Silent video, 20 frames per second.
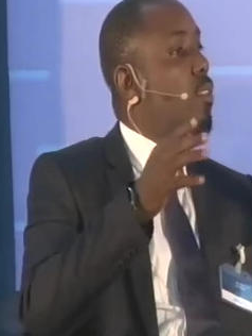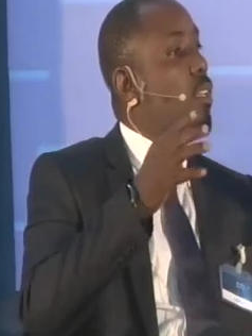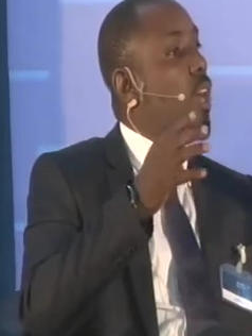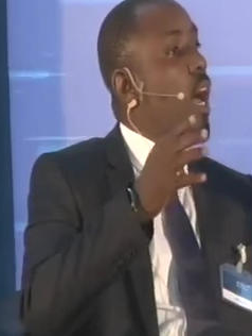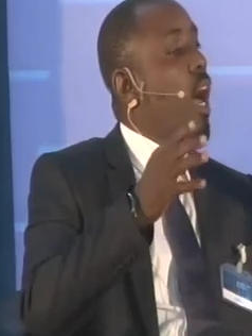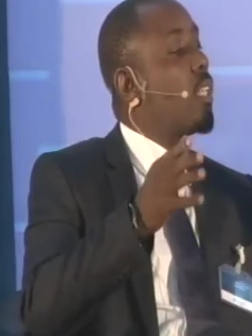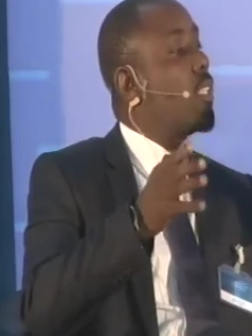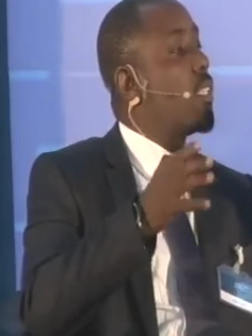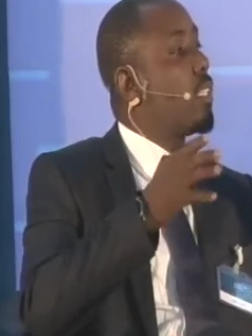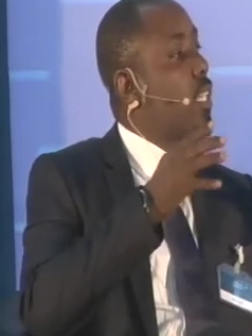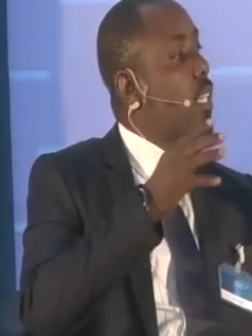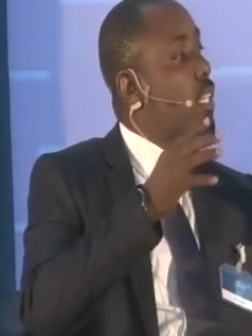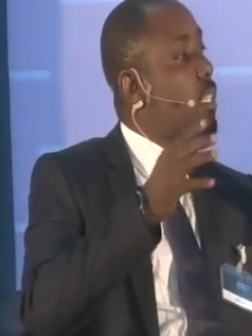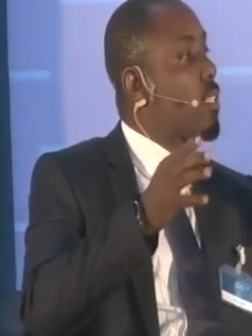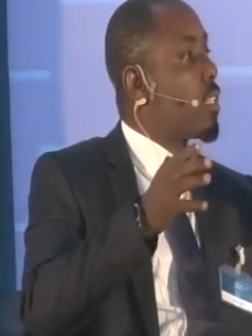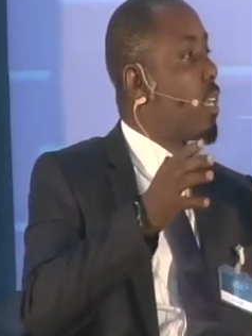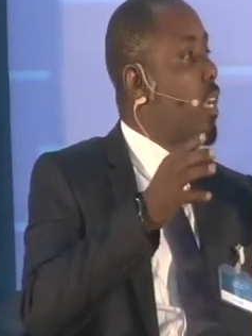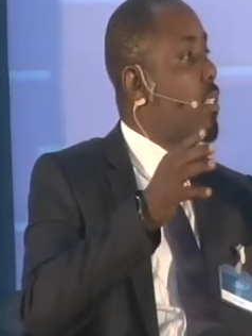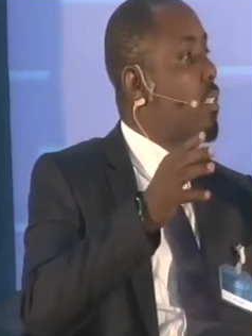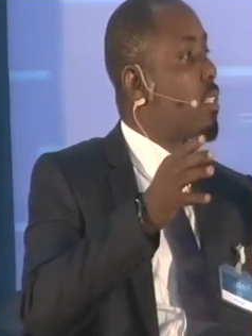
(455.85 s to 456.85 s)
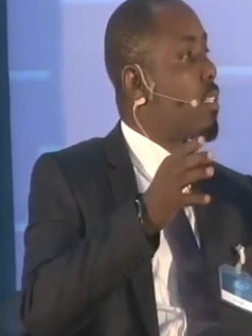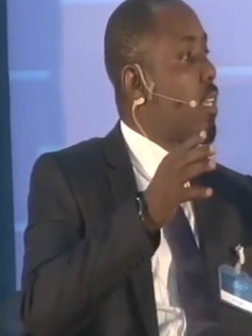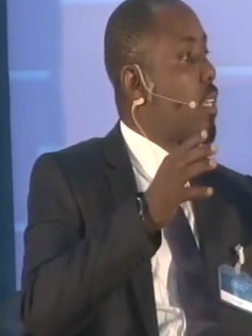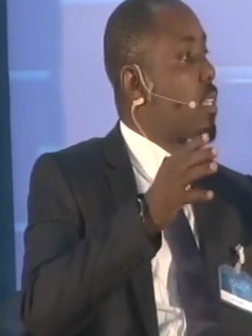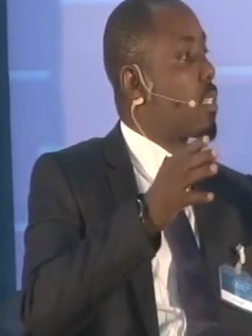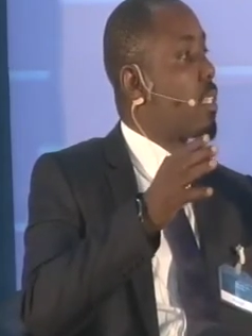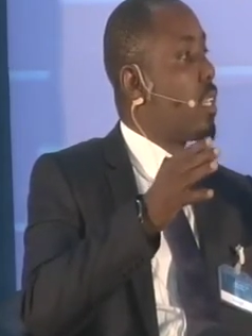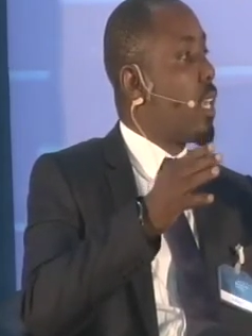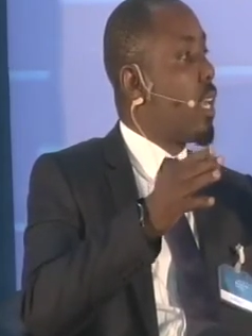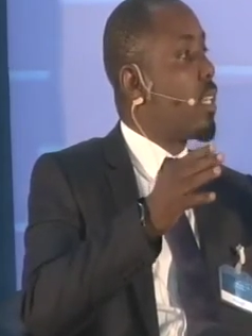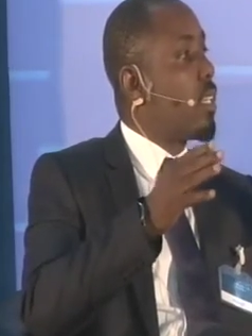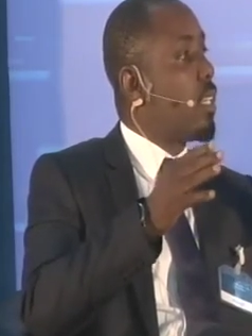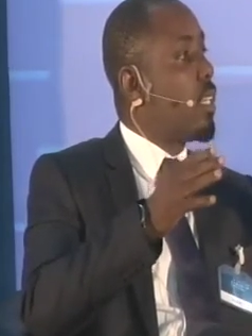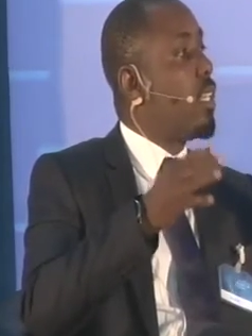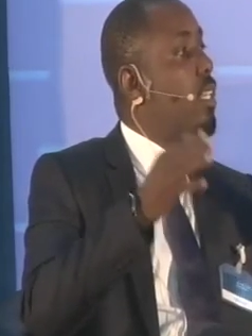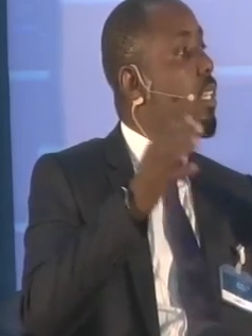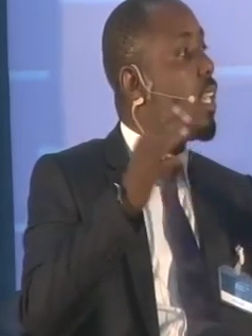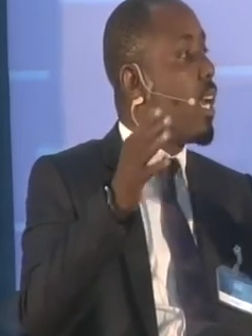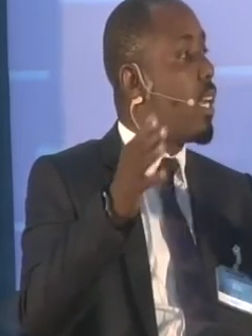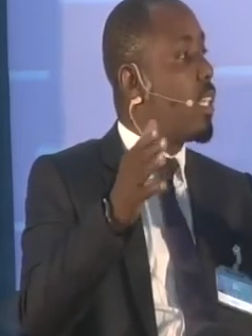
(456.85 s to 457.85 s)
our ticket sizes are slightly
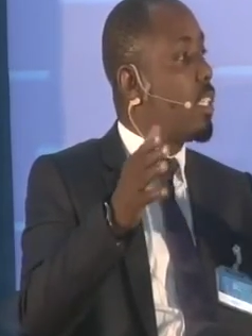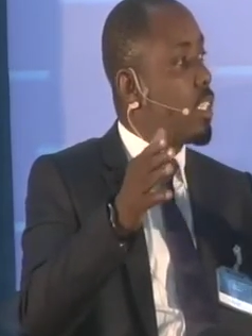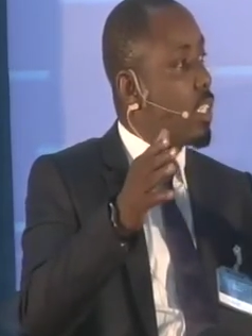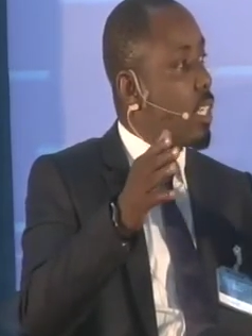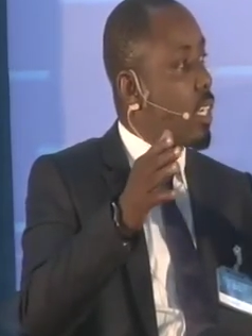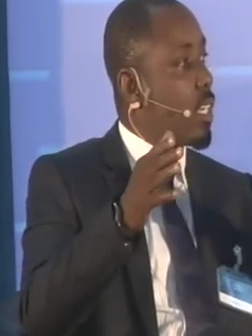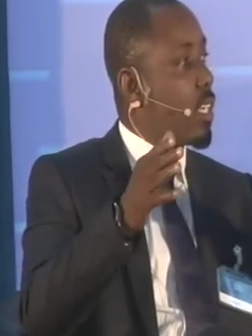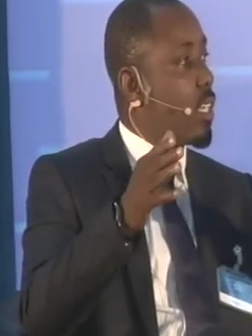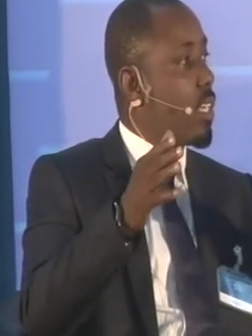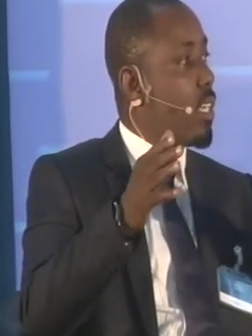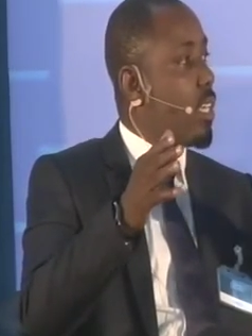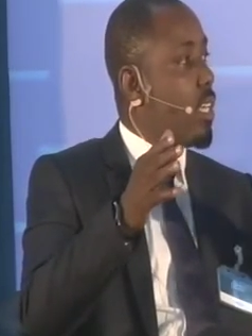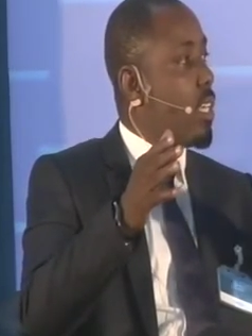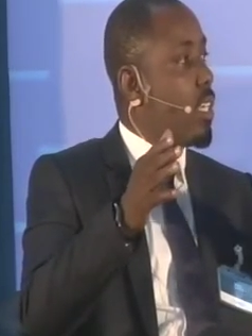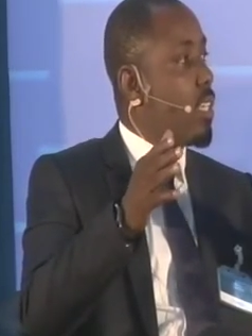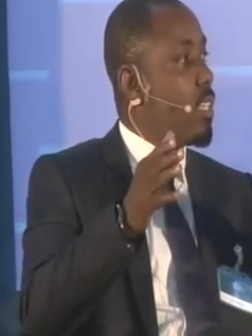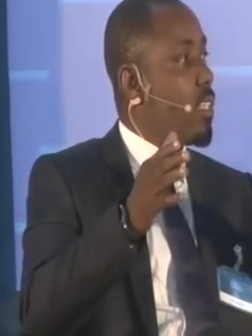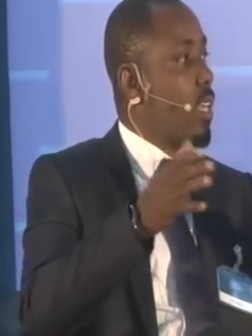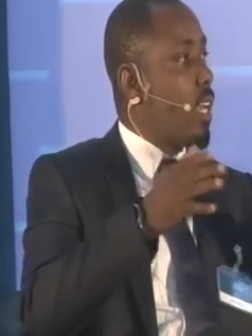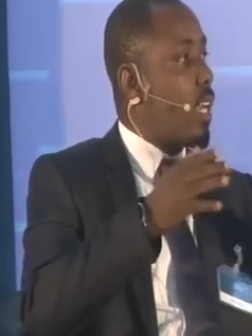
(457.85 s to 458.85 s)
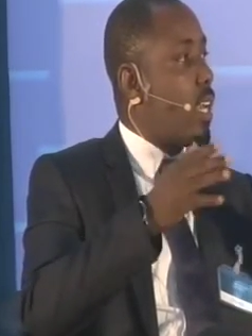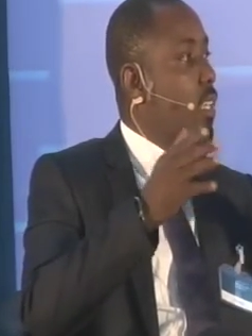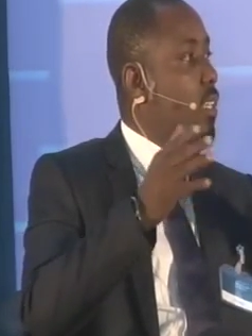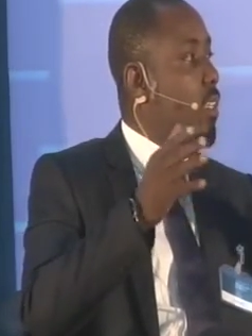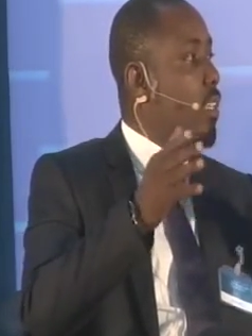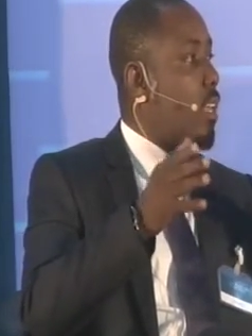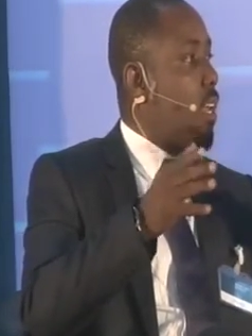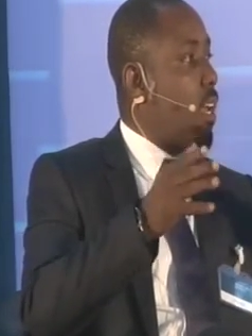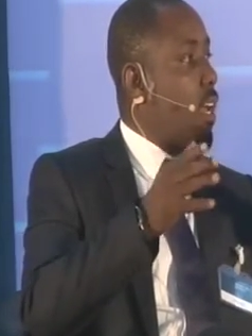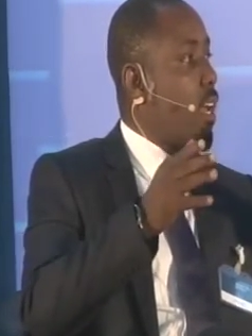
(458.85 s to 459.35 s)
larger than